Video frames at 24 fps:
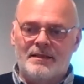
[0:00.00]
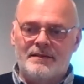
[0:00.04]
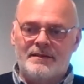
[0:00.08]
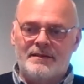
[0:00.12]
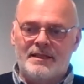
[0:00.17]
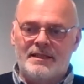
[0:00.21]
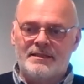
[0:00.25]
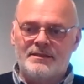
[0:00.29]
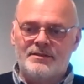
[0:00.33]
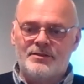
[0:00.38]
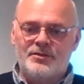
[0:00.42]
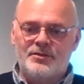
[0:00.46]

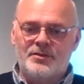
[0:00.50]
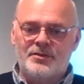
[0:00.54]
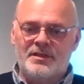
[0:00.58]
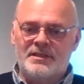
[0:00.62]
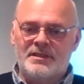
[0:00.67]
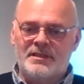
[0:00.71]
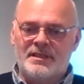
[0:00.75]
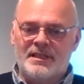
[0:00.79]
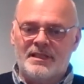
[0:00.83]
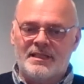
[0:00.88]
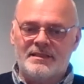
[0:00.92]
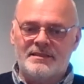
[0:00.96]
then you
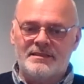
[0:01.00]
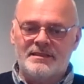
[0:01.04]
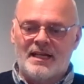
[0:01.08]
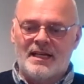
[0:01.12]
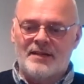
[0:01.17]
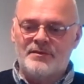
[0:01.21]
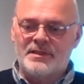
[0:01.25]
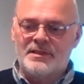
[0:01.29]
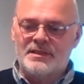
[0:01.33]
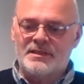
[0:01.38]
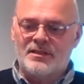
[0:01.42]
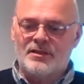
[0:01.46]
can
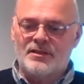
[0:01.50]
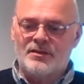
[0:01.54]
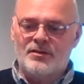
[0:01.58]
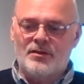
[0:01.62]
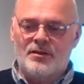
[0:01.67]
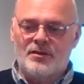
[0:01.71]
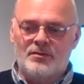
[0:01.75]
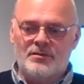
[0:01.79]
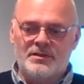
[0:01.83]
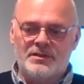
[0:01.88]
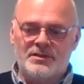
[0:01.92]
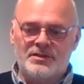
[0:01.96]
have it as
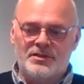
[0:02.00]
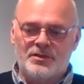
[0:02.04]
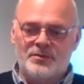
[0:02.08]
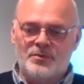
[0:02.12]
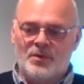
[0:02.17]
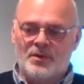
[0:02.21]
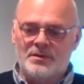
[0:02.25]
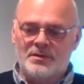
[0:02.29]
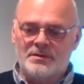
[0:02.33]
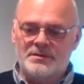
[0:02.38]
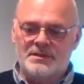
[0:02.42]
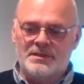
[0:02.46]
long as you
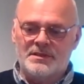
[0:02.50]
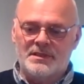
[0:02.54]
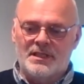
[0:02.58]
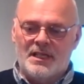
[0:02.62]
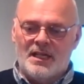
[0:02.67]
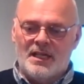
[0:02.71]
want.